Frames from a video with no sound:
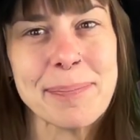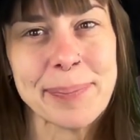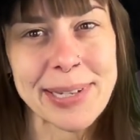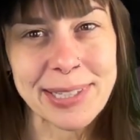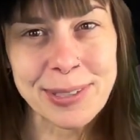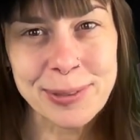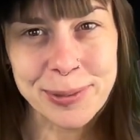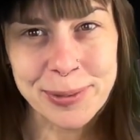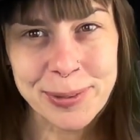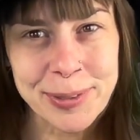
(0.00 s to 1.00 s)
But
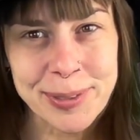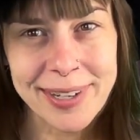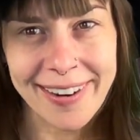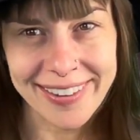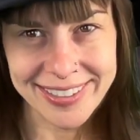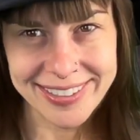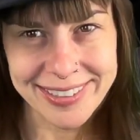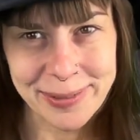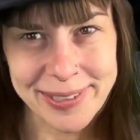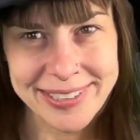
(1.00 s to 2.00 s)
you are the
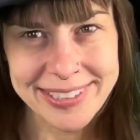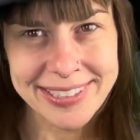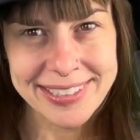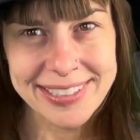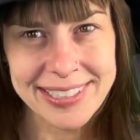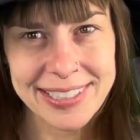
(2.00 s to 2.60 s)
source.